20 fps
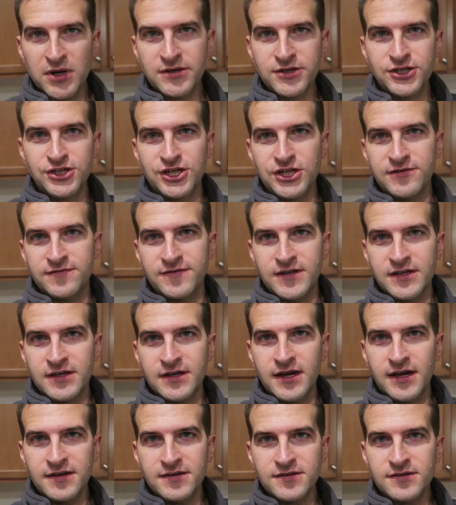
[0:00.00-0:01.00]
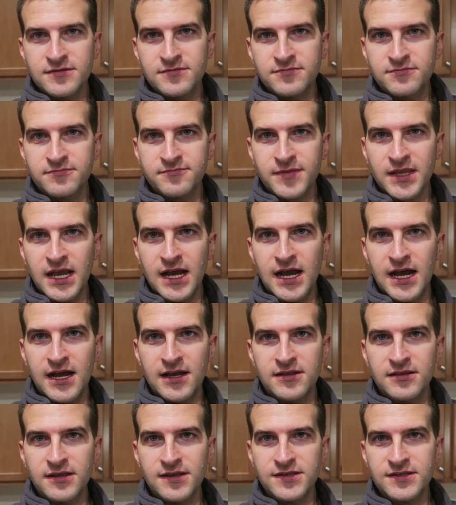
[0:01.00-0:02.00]
sponge evening, guys.
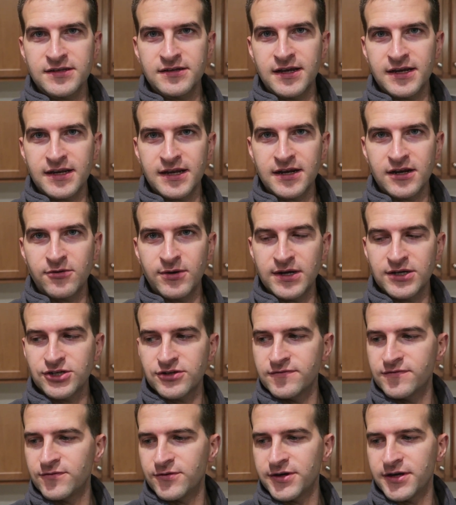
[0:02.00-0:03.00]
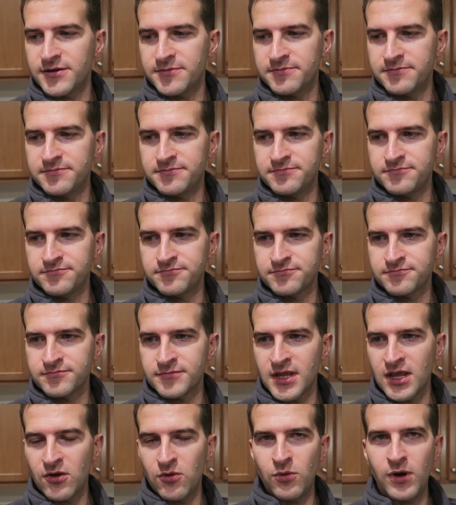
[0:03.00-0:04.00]
Uh, listen, I got a question for
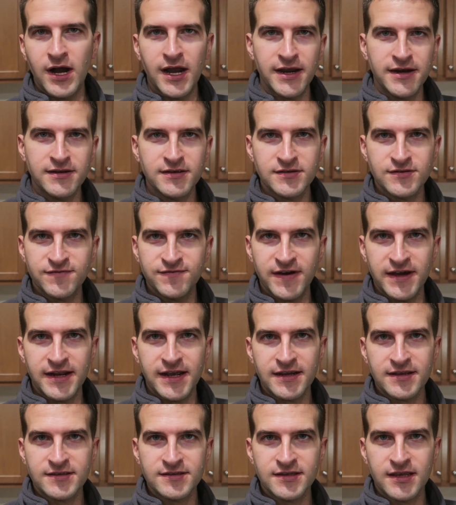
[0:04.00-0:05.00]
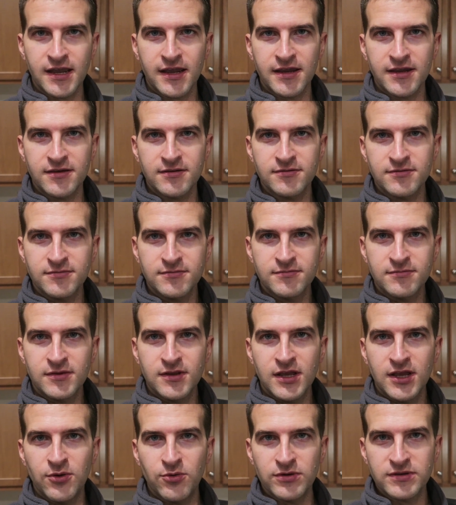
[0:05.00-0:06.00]
you. Why does FedEx say
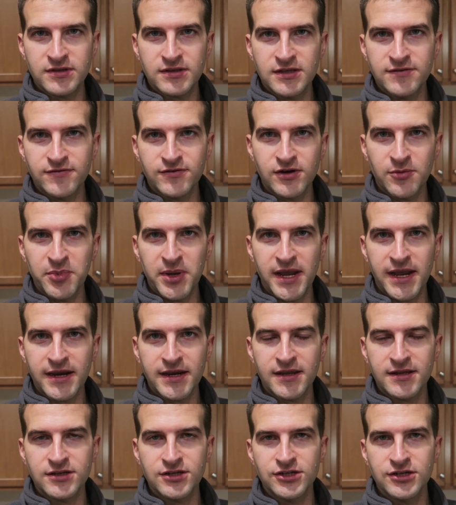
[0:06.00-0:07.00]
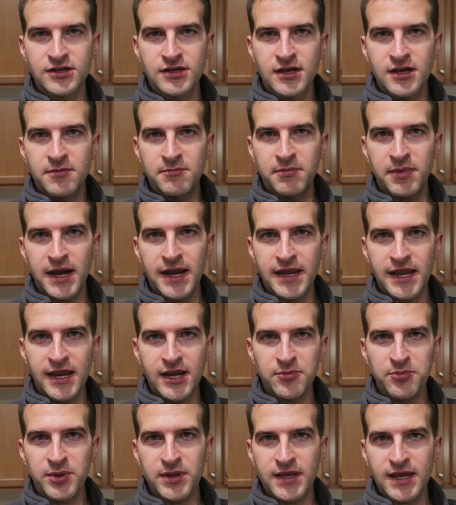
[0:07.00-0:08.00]
it will deliver a package by
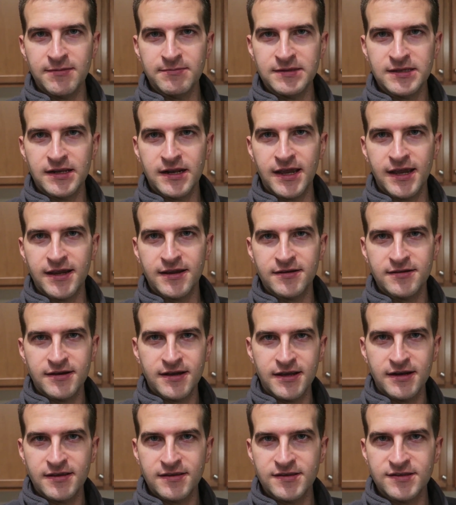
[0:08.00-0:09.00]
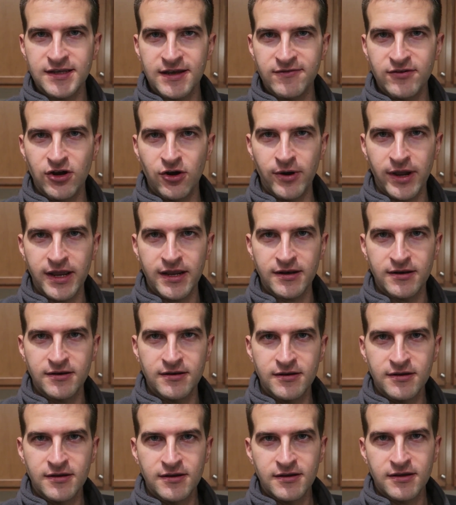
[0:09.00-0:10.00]
8 p.m. today and it's 7.08
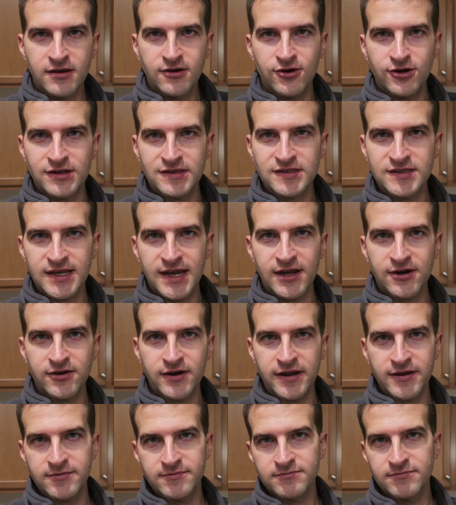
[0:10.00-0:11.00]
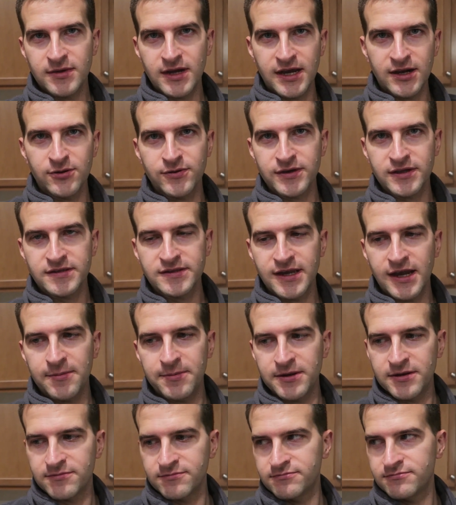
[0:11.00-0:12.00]
on a Saturday? I don't think it's
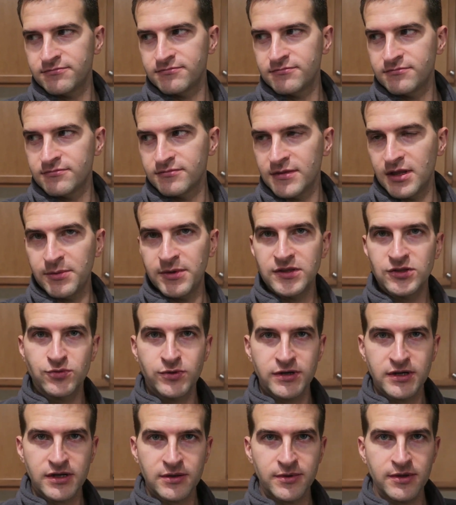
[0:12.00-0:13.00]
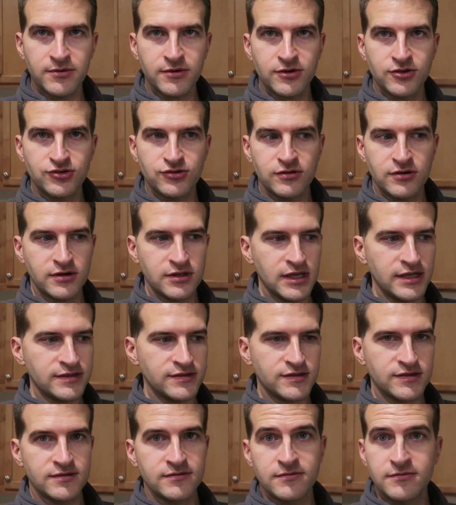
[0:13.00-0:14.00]
happening. That means we're not gonna be able to control our
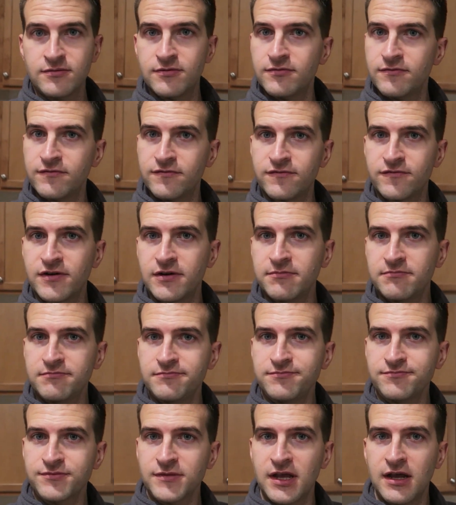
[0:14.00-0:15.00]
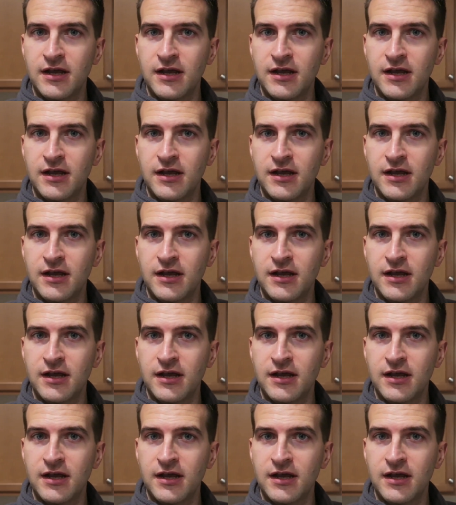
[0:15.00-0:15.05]
lights from